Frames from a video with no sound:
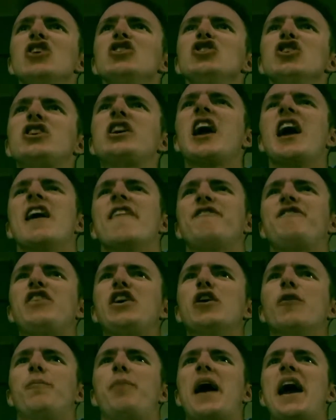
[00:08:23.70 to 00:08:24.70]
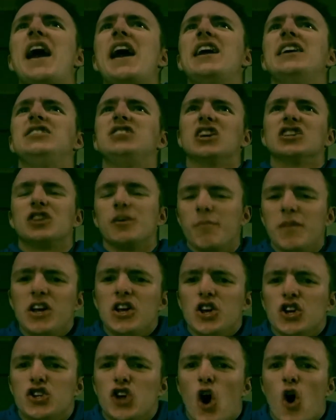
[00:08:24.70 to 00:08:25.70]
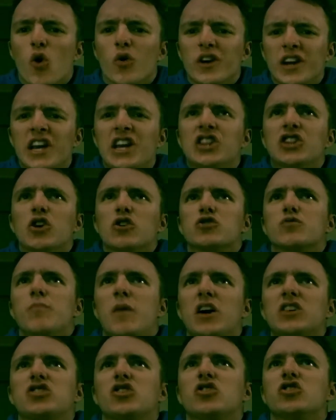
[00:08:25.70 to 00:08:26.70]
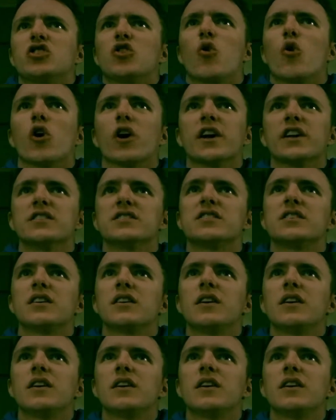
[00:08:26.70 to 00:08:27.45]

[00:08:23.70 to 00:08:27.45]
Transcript: You can't feel pain doesn't mean you don't need those muscles and organs.